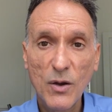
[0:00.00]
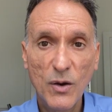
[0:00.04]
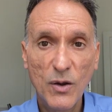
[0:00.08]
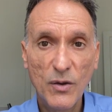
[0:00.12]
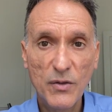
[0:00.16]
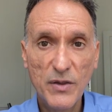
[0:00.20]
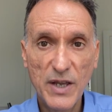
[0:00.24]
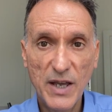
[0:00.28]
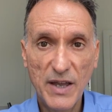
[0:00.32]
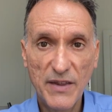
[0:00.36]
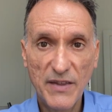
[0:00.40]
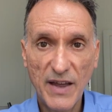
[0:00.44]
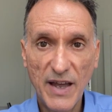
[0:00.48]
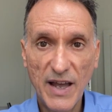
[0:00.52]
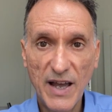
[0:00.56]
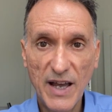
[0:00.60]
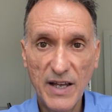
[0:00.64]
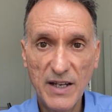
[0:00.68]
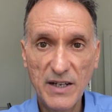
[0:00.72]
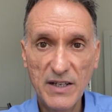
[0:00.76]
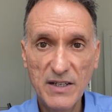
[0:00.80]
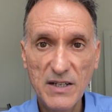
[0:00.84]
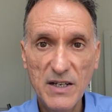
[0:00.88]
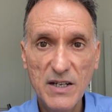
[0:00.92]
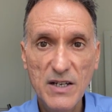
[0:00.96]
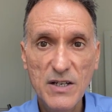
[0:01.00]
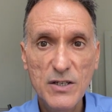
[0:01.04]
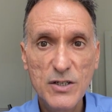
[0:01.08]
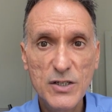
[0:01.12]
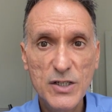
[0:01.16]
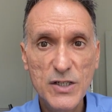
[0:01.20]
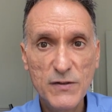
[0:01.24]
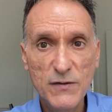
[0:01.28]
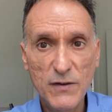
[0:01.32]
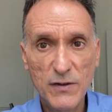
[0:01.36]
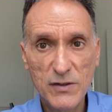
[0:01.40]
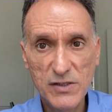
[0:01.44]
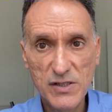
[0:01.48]
On the other hand,
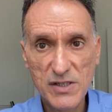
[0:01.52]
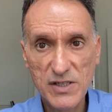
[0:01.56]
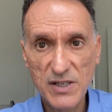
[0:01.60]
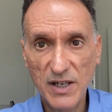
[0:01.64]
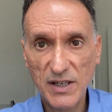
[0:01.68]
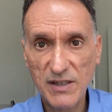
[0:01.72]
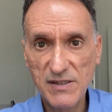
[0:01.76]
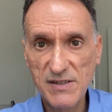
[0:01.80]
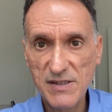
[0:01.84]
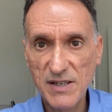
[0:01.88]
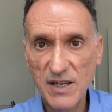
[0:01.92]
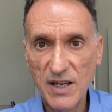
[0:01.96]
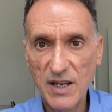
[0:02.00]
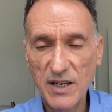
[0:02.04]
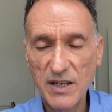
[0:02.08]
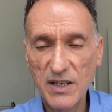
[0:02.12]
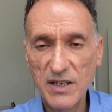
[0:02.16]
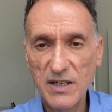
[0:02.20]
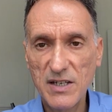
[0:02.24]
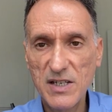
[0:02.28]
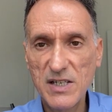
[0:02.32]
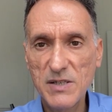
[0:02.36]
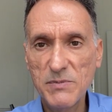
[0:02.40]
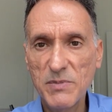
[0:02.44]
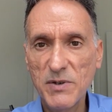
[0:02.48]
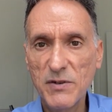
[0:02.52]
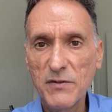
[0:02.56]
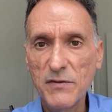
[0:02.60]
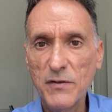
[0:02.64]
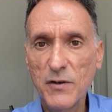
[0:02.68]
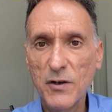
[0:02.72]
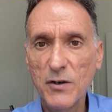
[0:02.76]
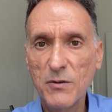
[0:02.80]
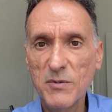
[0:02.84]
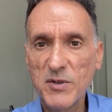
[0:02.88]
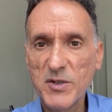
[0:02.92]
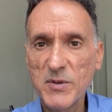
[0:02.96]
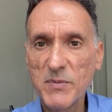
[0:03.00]
Schwosteg's sign is
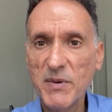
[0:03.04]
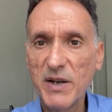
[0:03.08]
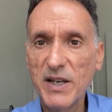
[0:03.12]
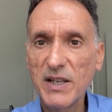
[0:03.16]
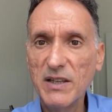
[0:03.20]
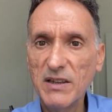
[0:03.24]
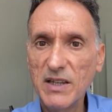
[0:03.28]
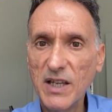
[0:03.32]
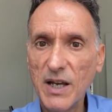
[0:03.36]
performed by